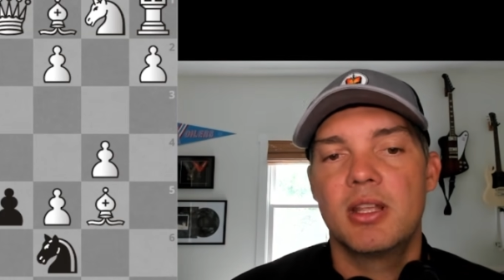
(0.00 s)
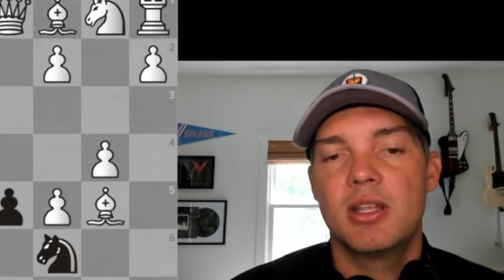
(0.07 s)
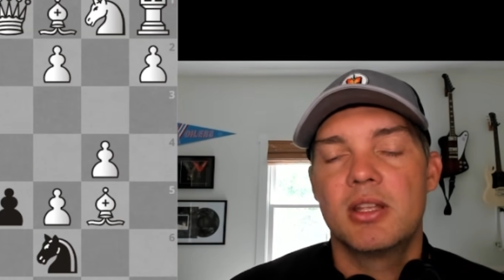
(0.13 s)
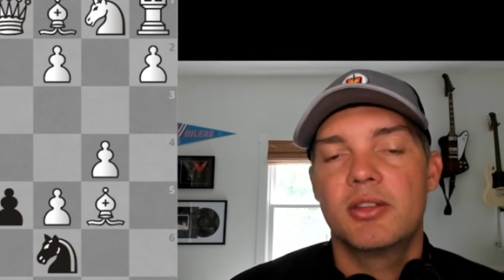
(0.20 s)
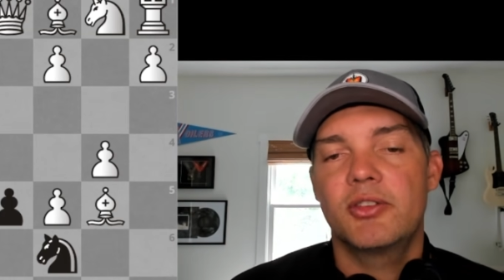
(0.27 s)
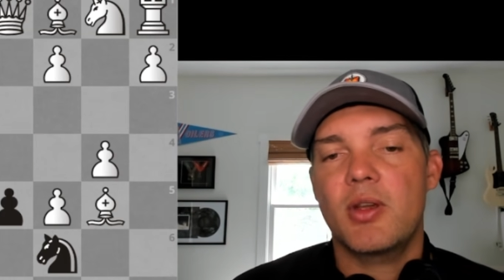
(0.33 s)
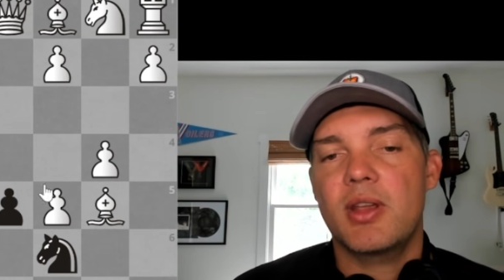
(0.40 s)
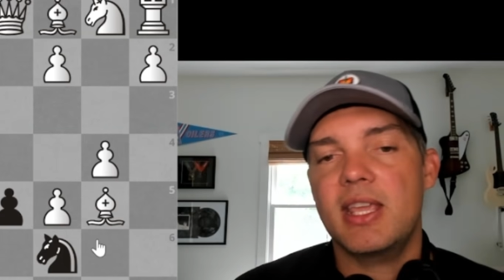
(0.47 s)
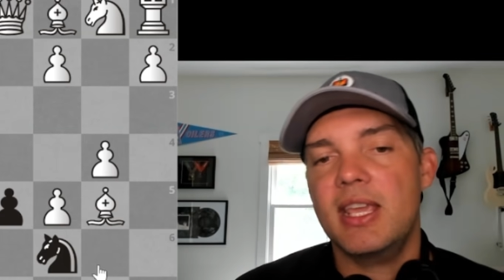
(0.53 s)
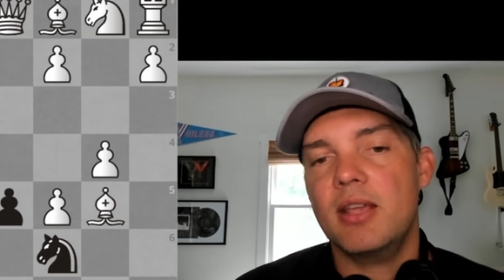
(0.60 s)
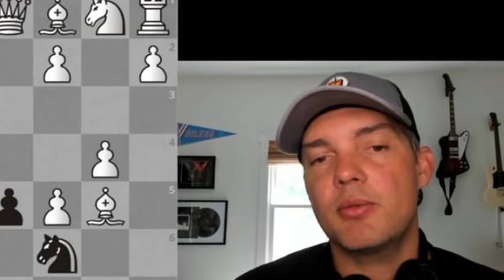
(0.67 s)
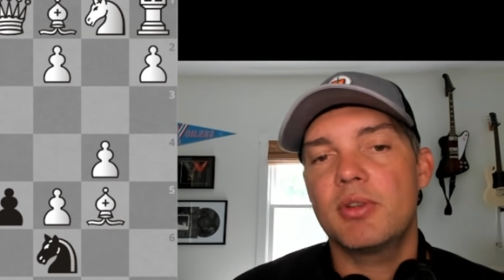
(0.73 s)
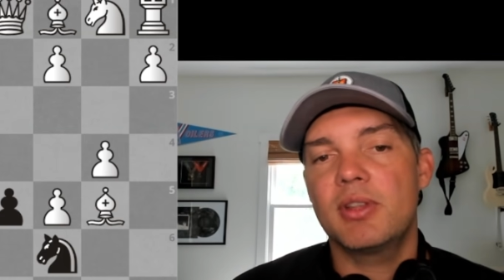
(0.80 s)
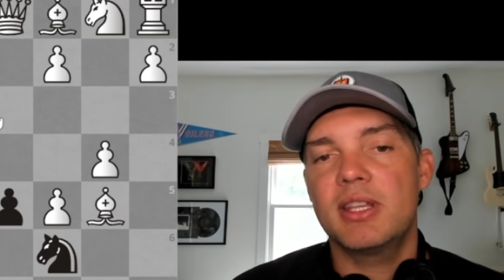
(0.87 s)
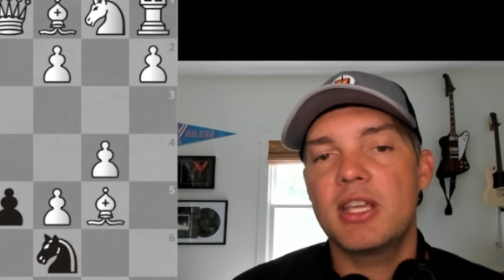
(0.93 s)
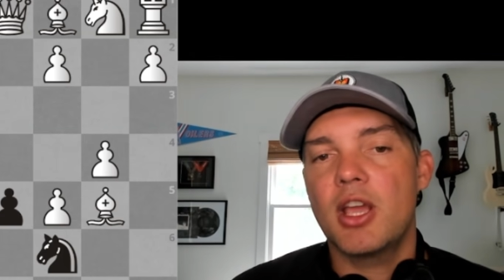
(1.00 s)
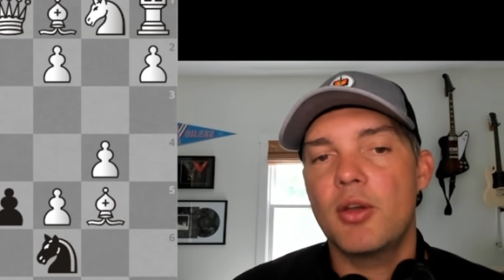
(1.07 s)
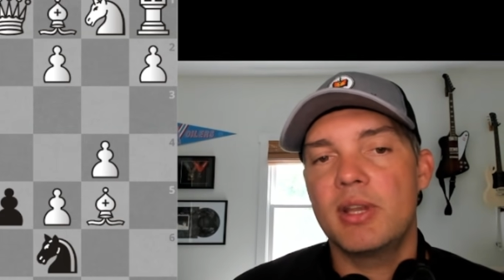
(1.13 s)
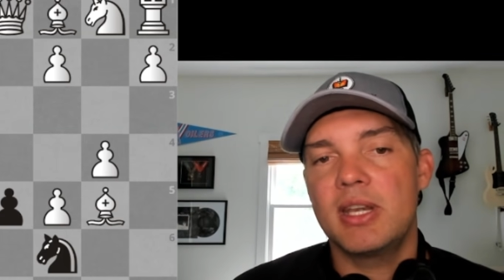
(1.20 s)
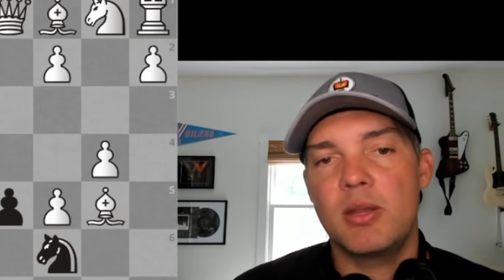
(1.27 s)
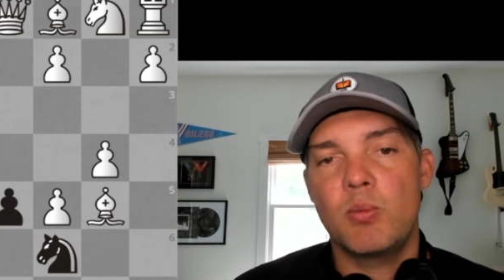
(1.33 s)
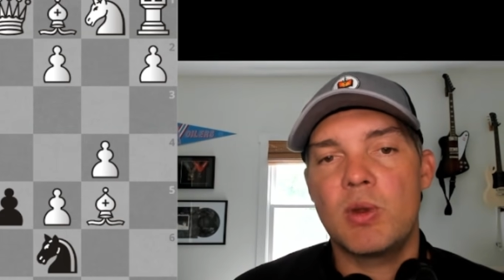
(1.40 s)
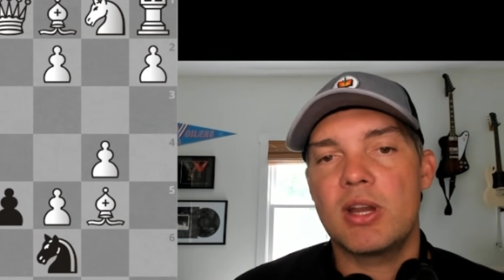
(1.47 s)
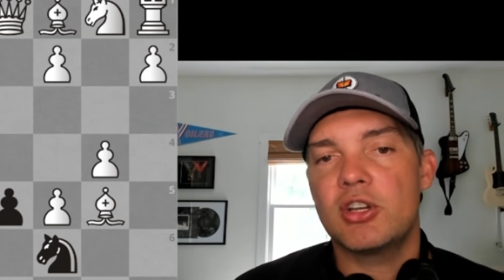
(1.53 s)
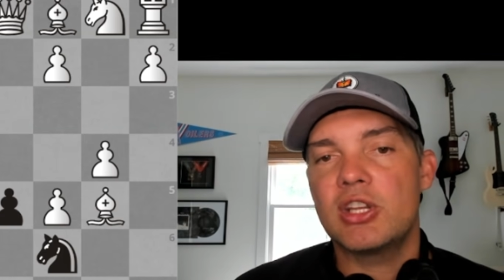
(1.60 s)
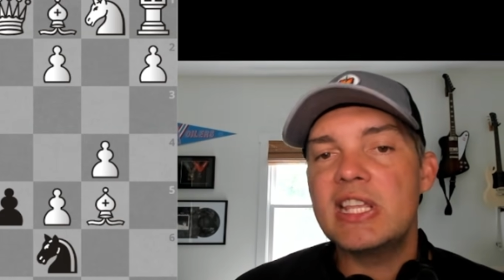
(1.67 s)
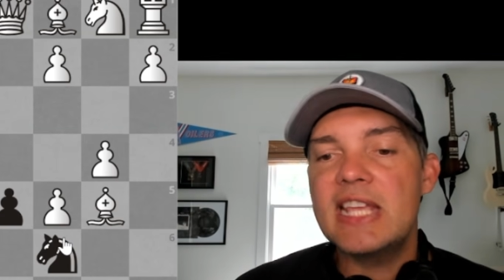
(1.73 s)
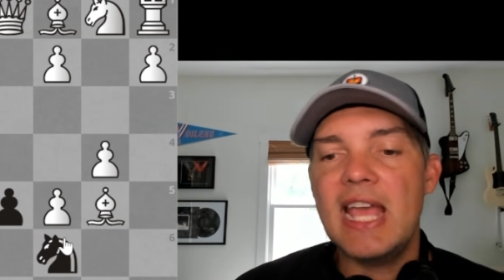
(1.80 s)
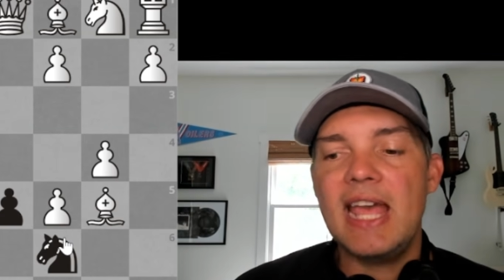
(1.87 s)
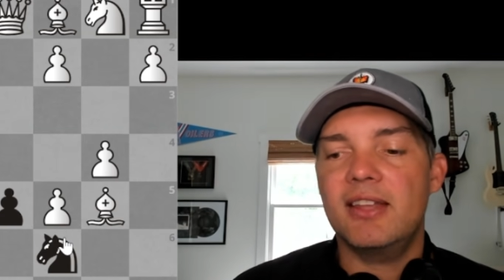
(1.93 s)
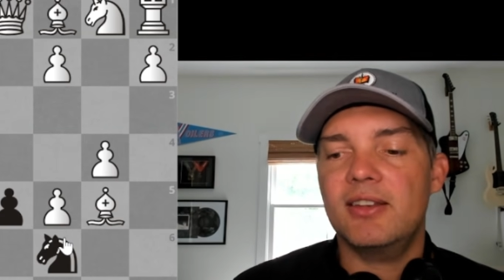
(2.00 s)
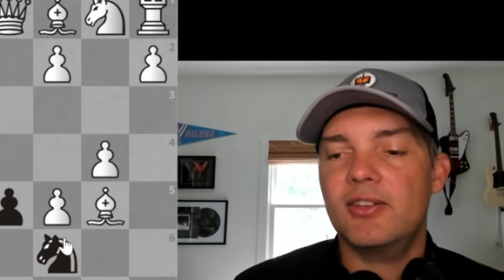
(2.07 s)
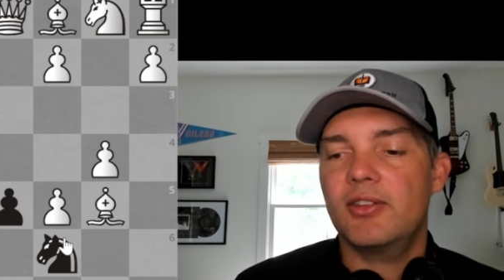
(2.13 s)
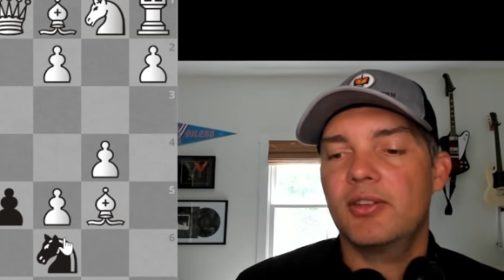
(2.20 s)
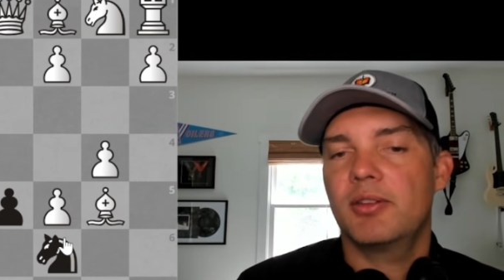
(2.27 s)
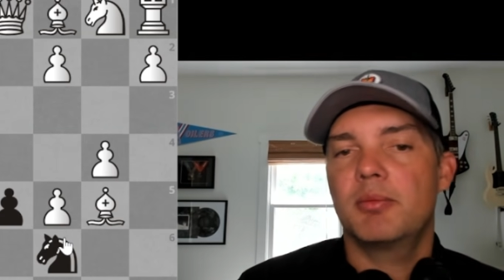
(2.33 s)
So I can't really go anywhere yet,